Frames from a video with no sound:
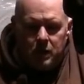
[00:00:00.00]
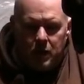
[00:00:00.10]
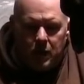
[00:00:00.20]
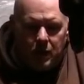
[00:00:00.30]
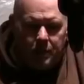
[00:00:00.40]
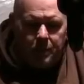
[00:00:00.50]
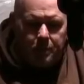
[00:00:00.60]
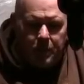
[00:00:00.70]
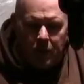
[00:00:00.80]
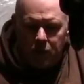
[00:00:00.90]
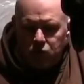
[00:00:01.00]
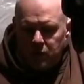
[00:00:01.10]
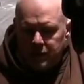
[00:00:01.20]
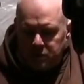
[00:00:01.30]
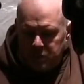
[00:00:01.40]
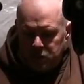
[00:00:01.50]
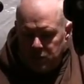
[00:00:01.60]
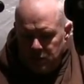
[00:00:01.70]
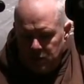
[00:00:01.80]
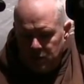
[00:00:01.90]
Mounted the
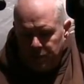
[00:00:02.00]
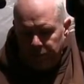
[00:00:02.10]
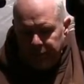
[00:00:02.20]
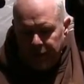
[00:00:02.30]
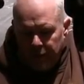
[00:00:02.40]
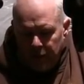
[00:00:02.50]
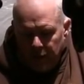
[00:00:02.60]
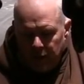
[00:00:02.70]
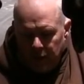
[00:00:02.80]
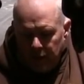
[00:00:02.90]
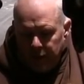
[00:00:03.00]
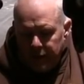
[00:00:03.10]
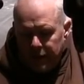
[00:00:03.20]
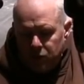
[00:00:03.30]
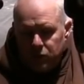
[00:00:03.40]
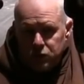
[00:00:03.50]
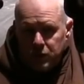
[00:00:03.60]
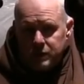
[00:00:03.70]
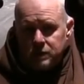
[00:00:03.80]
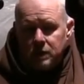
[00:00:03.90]
transmission. I had to
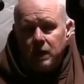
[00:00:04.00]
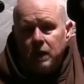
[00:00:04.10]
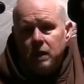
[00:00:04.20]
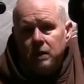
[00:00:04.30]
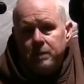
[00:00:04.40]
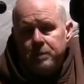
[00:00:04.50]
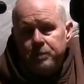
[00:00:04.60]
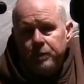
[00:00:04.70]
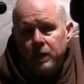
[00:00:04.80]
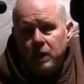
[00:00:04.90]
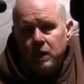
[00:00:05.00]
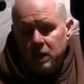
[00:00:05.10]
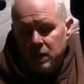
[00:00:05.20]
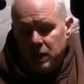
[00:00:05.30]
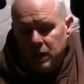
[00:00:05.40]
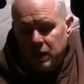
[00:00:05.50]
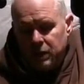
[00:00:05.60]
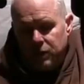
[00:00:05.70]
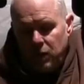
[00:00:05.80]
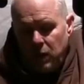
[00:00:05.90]
adjust the
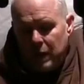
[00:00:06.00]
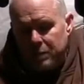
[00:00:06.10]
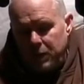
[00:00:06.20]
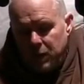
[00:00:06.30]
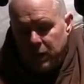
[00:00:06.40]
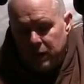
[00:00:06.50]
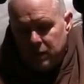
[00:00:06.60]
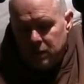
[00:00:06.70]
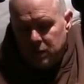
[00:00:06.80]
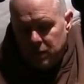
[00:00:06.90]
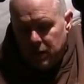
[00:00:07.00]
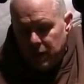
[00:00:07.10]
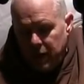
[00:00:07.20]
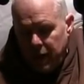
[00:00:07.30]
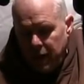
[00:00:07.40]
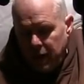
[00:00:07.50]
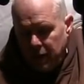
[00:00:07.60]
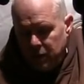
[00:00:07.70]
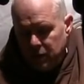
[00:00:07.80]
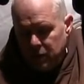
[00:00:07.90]
throwout bearing
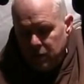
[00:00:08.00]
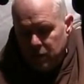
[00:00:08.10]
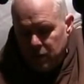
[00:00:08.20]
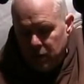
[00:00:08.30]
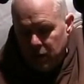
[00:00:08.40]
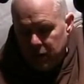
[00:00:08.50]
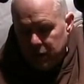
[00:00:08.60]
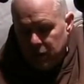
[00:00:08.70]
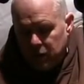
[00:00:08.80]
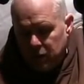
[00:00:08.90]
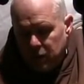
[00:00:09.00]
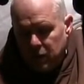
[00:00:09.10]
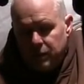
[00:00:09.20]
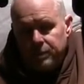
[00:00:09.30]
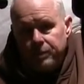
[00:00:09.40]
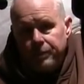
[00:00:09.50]
and got the